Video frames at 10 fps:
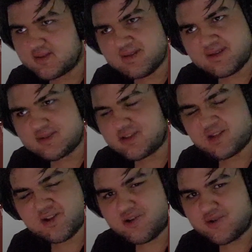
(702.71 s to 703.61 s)
it's
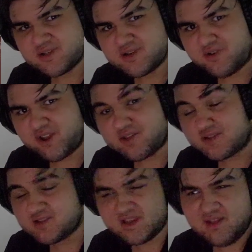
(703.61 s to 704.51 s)
not always the right.
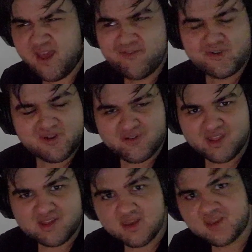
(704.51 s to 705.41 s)
It's never the
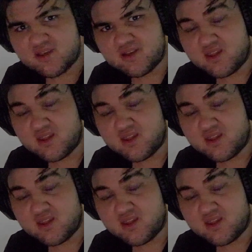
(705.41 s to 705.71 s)
right thing.